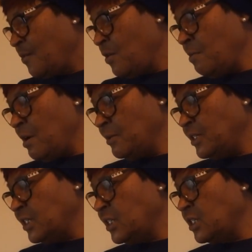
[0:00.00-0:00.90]
Remember,
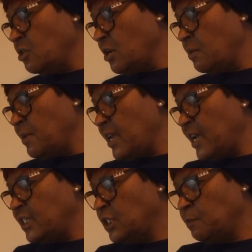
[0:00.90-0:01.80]
this is going to be
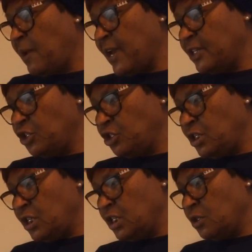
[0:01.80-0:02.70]
a Spanish
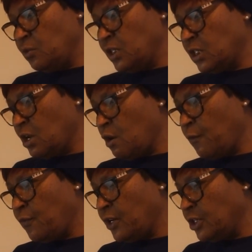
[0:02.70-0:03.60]
dish when it's all
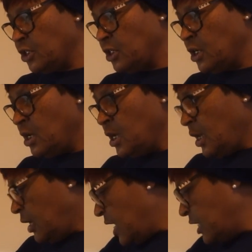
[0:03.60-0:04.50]
finished.
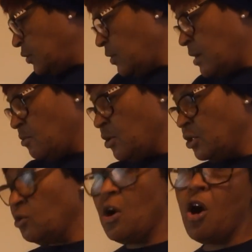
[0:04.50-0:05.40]
Next, what I'm going
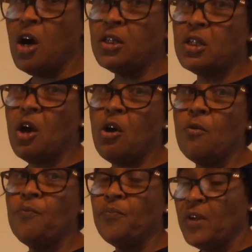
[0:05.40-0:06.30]
to do, also,
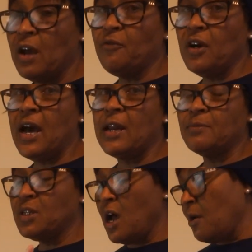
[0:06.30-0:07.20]
I forgot,
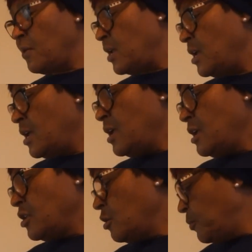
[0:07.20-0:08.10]
I'm sorry.
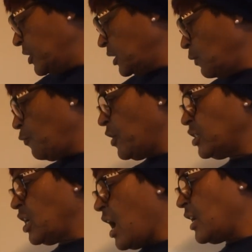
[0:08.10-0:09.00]
You put some
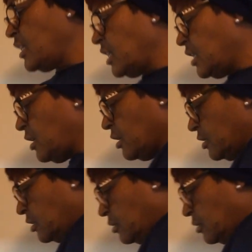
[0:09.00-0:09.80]
fresh garlic in here.